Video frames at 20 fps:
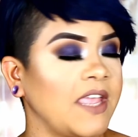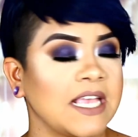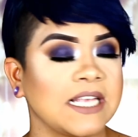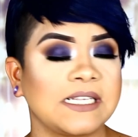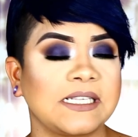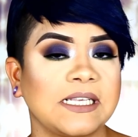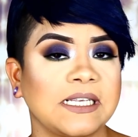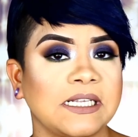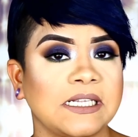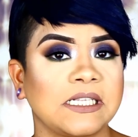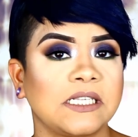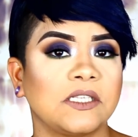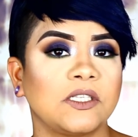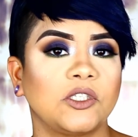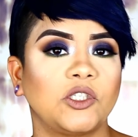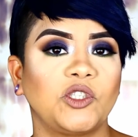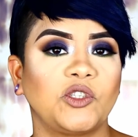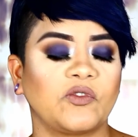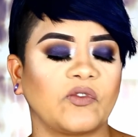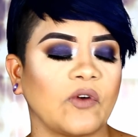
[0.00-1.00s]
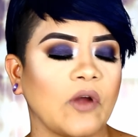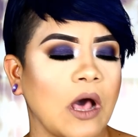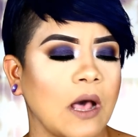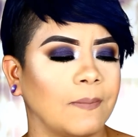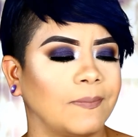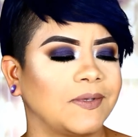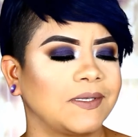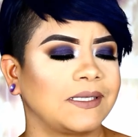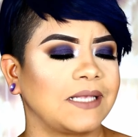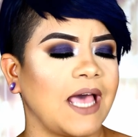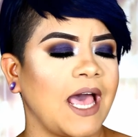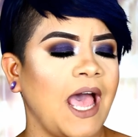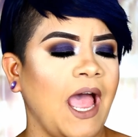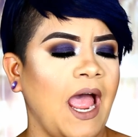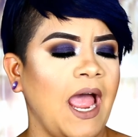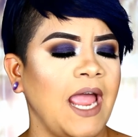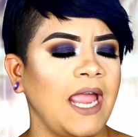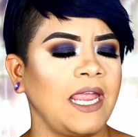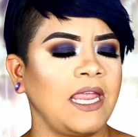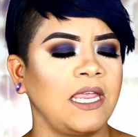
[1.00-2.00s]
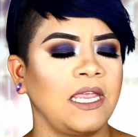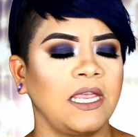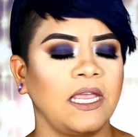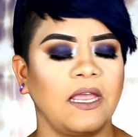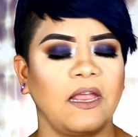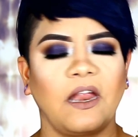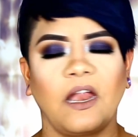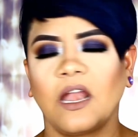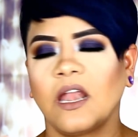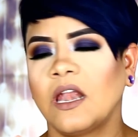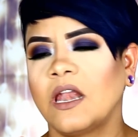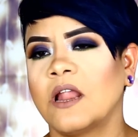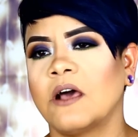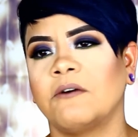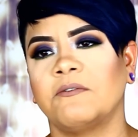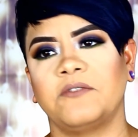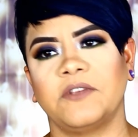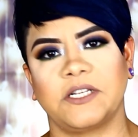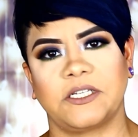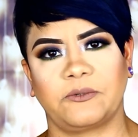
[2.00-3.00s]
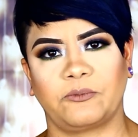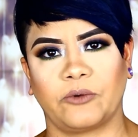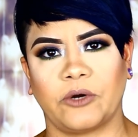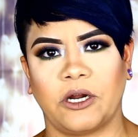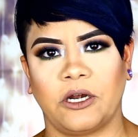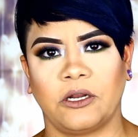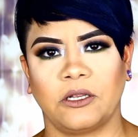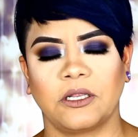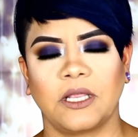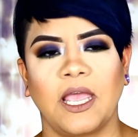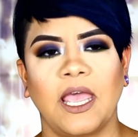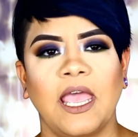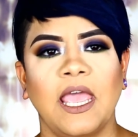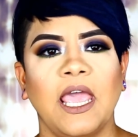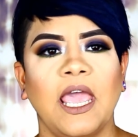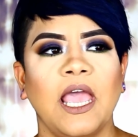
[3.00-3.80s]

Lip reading: Essence Drops. I love this product.